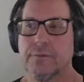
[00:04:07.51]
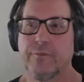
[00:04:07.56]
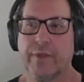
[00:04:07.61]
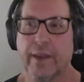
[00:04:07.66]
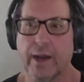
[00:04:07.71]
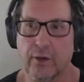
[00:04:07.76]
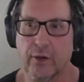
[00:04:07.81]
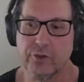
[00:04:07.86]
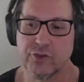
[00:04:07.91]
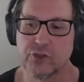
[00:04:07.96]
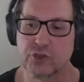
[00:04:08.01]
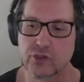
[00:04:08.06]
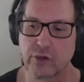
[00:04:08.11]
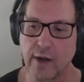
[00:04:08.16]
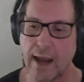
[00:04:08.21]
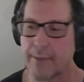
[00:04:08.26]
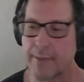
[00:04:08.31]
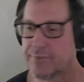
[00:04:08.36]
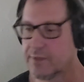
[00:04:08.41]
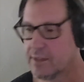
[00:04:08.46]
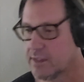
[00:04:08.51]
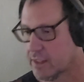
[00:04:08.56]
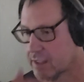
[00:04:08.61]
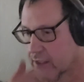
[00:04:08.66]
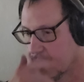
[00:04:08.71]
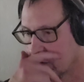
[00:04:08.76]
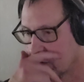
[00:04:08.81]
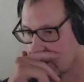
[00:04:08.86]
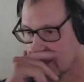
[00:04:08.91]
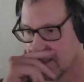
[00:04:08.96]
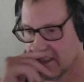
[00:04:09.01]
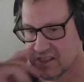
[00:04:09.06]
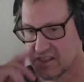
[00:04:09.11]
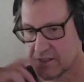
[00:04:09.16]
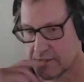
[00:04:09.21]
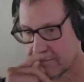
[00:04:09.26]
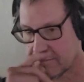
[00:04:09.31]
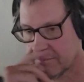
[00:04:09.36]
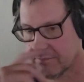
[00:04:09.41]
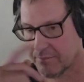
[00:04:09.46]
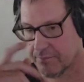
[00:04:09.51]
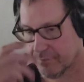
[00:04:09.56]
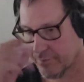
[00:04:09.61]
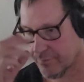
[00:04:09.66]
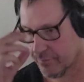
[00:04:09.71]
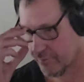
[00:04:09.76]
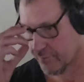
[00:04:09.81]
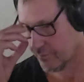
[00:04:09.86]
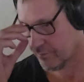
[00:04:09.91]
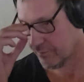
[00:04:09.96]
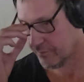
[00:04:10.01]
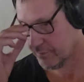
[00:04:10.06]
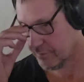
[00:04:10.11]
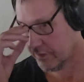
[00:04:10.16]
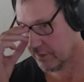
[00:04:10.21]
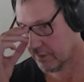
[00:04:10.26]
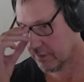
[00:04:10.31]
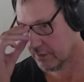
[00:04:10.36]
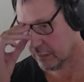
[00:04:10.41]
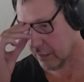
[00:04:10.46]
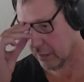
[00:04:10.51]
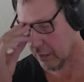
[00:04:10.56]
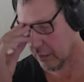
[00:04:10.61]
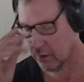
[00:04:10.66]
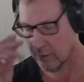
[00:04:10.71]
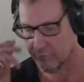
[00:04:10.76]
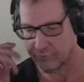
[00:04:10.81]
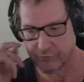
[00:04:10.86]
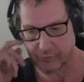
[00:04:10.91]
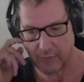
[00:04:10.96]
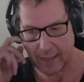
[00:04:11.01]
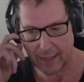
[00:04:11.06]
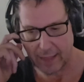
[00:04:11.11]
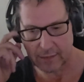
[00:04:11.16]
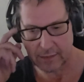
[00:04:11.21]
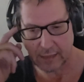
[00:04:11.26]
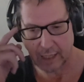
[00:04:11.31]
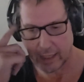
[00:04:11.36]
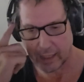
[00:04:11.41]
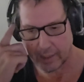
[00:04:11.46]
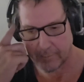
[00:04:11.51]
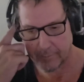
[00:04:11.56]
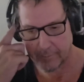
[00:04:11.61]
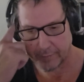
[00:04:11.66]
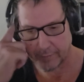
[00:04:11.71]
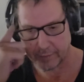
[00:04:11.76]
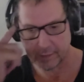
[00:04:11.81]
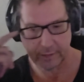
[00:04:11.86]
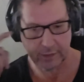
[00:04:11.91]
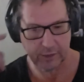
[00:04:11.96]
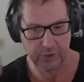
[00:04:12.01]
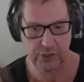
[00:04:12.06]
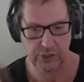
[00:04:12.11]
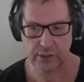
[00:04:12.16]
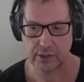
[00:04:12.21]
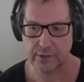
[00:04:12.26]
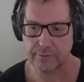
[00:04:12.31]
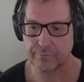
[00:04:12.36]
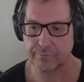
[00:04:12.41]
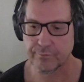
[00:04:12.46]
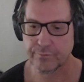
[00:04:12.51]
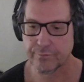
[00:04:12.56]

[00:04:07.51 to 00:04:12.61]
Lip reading: that I was trapped in this detail of flat time, like Nietzsche